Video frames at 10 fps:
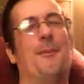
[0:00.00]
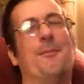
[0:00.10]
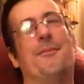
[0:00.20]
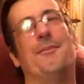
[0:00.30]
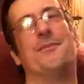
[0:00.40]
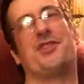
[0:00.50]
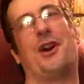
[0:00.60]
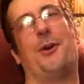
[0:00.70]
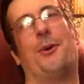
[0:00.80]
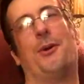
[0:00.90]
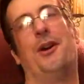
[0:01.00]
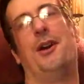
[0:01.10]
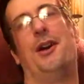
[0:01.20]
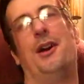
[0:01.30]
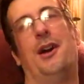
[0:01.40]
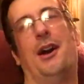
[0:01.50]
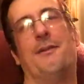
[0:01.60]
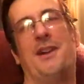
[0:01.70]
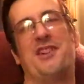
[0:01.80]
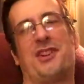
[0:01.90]
So
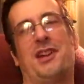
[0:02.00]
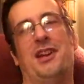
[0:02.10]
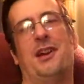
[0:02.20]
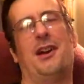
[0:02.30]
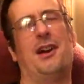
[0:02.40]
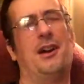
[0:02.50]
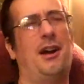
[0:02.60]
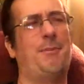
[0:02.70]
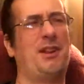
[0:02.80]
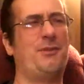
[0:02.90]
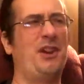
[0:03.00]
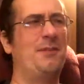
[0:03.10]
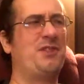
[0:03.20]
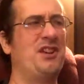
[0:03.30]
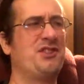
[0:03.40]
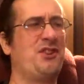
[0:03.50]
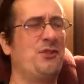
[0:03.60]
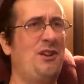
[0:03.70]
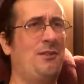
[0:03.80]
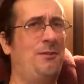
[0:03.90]
eventually, I believe her name's
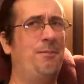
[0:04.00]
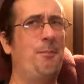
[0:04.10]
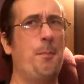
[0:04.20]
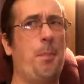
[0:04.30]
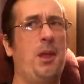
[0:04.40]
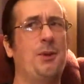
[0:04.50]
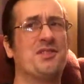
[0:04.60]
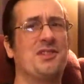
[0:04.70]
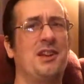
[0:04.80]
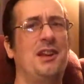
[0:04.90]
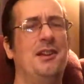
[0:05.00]
Iskagrill, who was the